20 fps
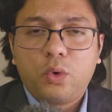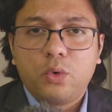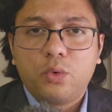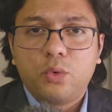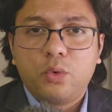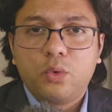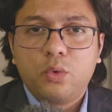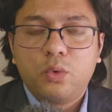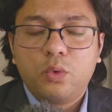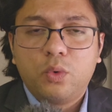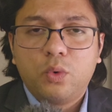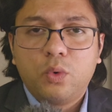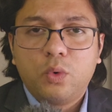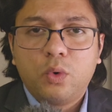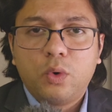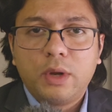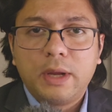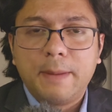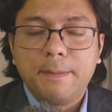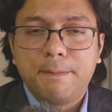to
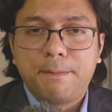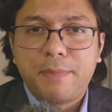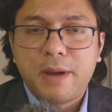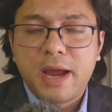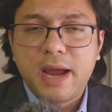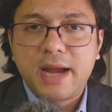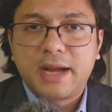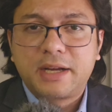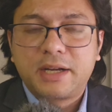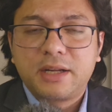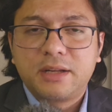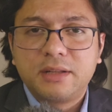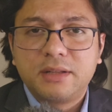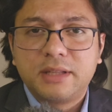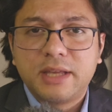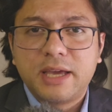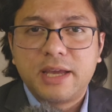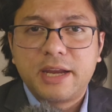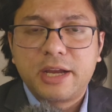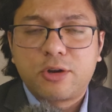impact
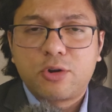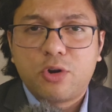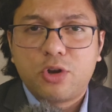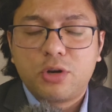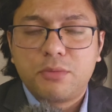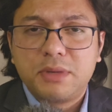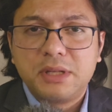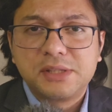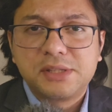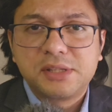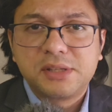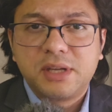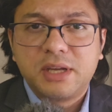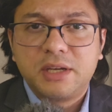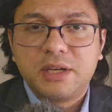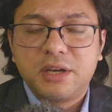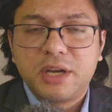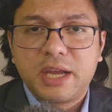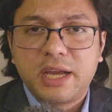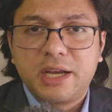their economies
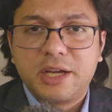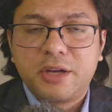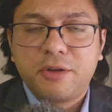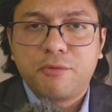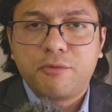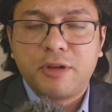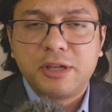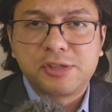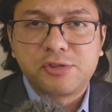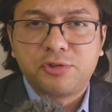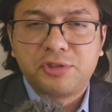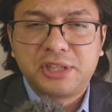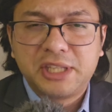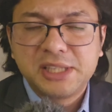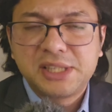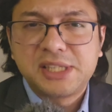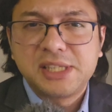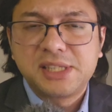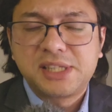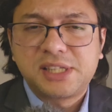in a negative way. So
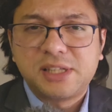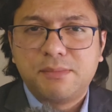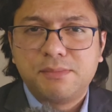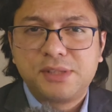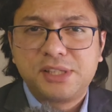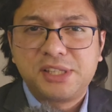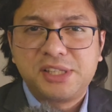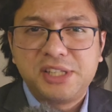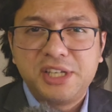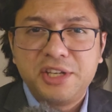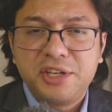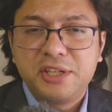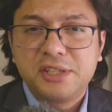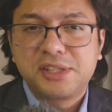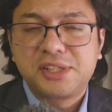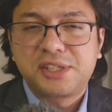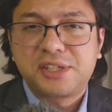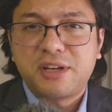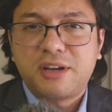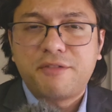this is some
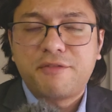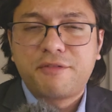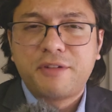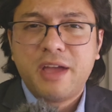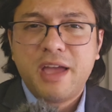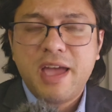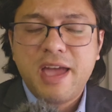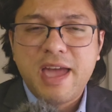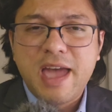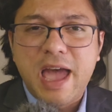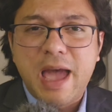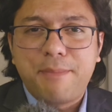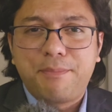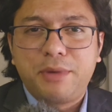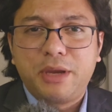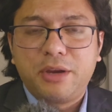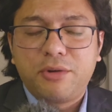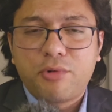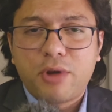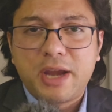serious stuff
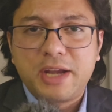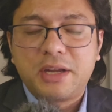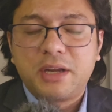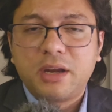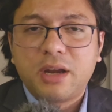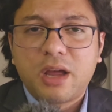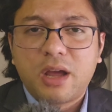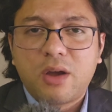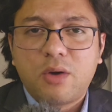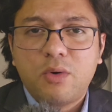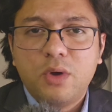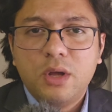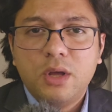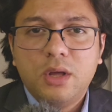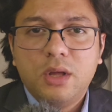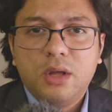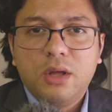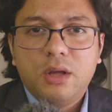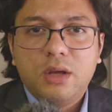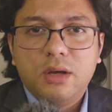happening right now.
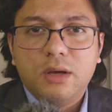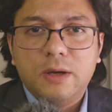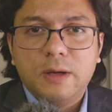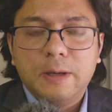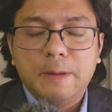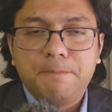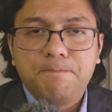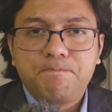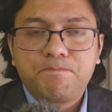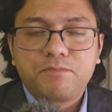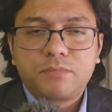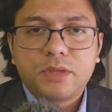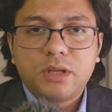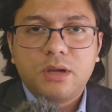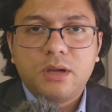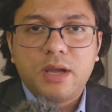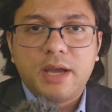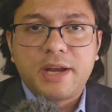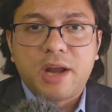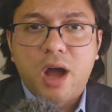
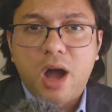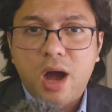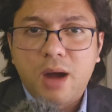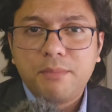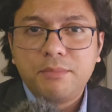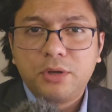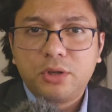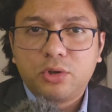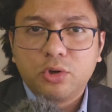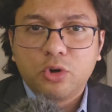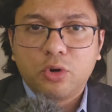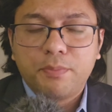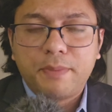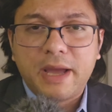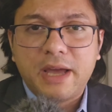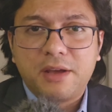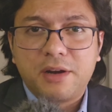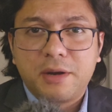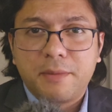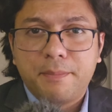an armed group,
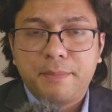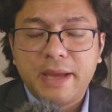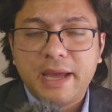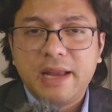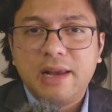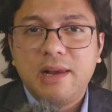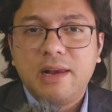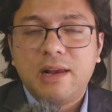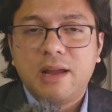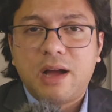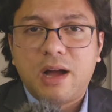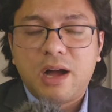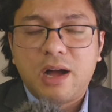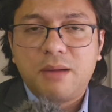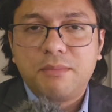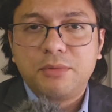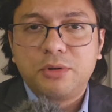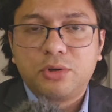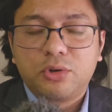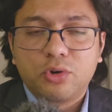a rebel
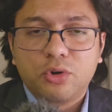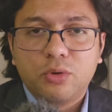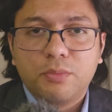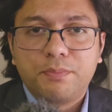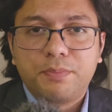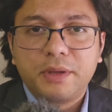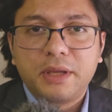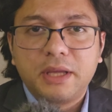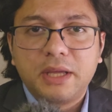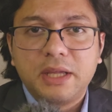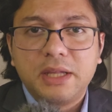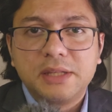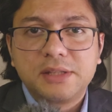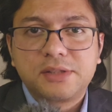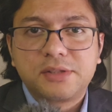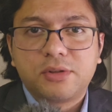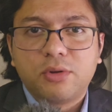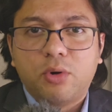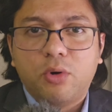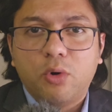armed group,
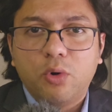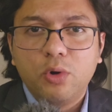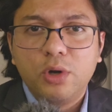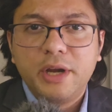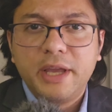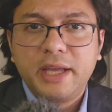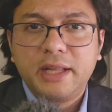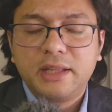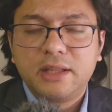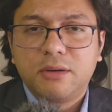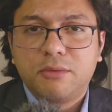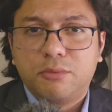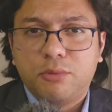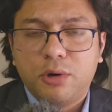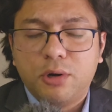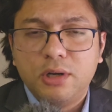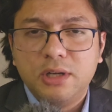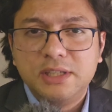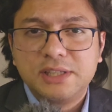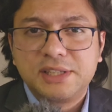is holding the
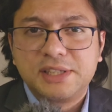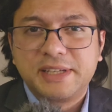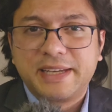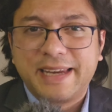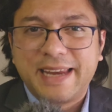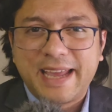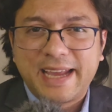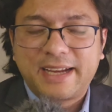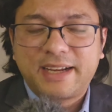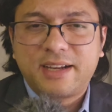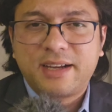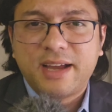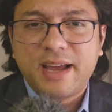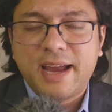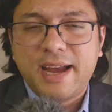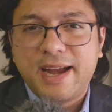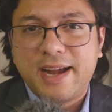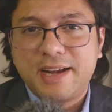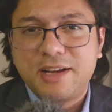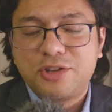world's neck
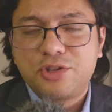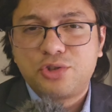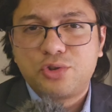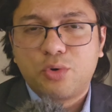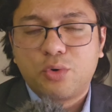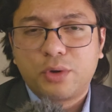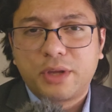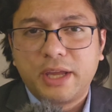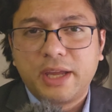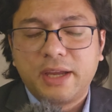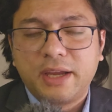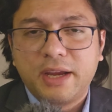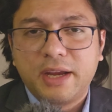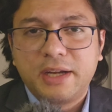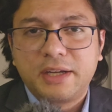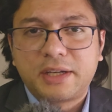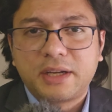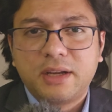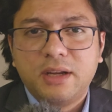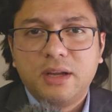and choking
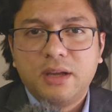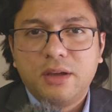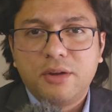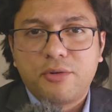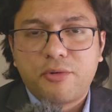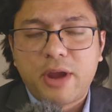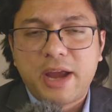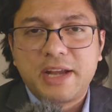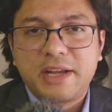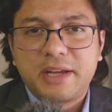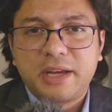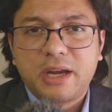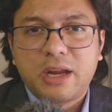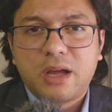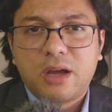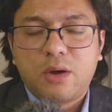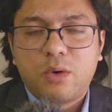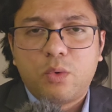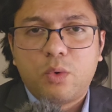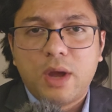it right
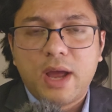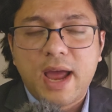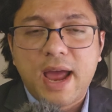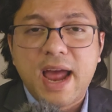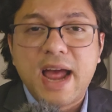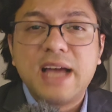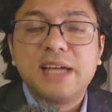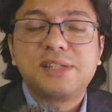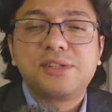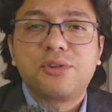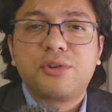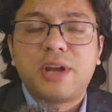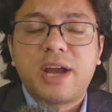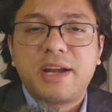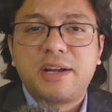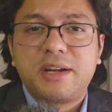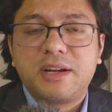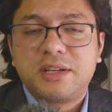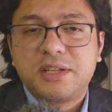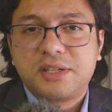now as
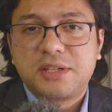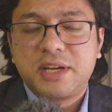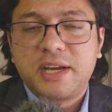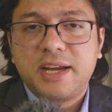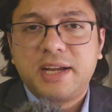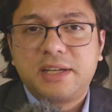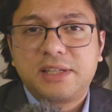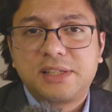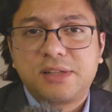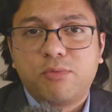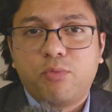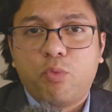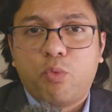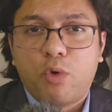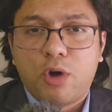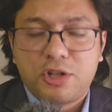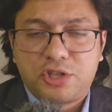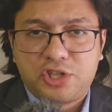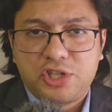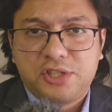United States
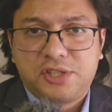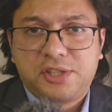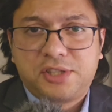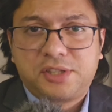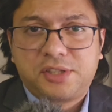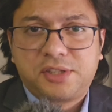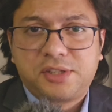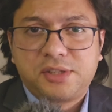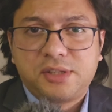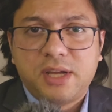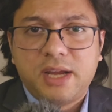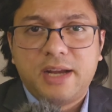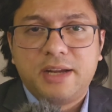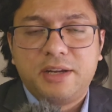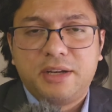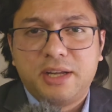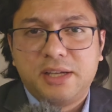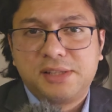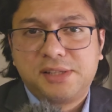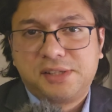watches
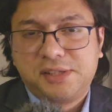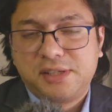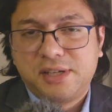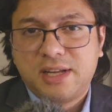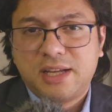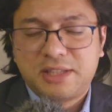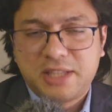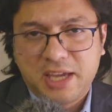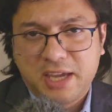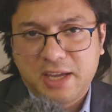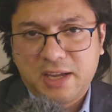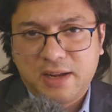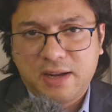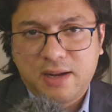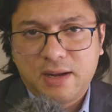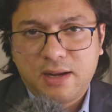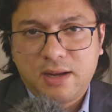and does nothing.